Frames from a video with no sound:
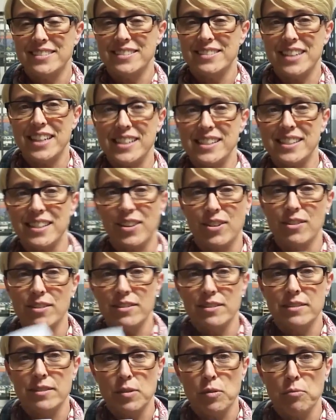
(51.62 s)
Nice little
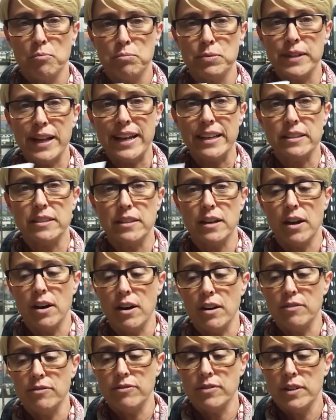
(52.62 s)
blend
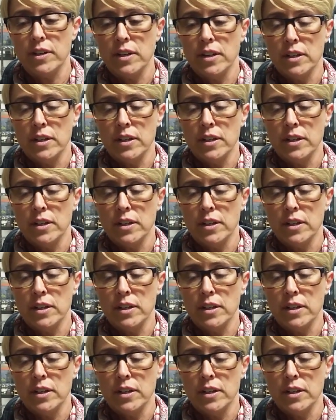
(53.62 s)
of